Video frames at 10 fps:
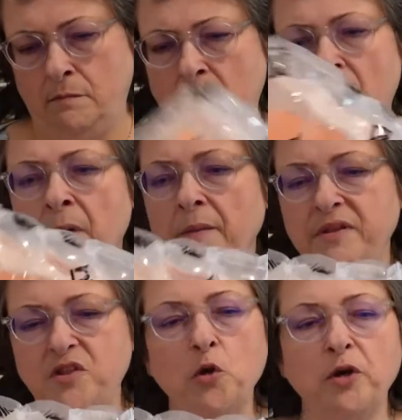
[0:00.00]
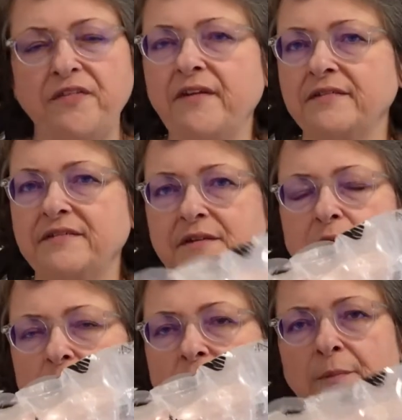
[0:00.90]
That might be the only thing that's in here.
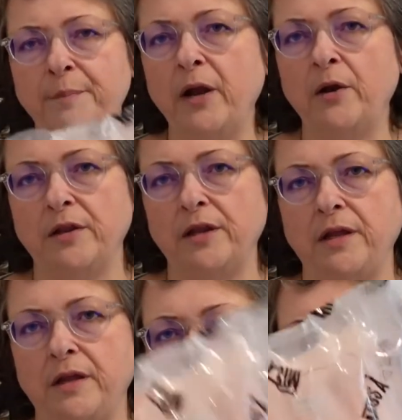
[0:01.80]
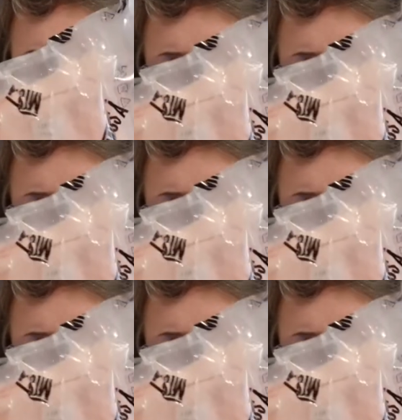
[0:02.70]
And apparently it needed